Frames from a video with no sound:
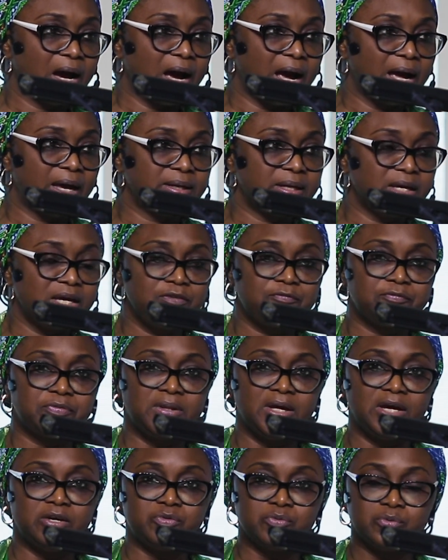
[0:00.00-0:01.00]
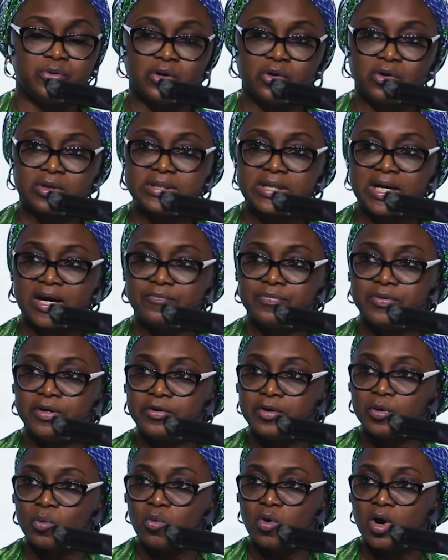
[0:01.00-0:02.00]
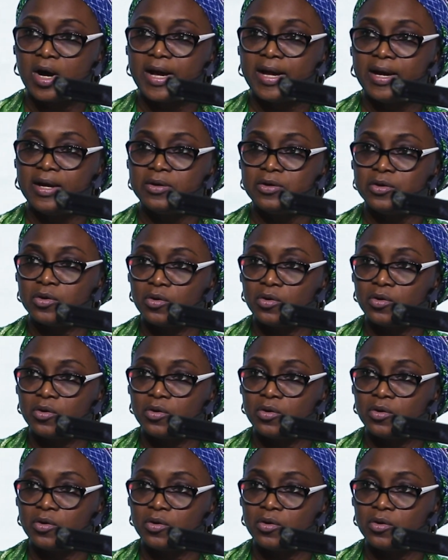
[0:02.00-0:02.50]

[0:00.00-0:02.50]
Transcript: And if they do not have the required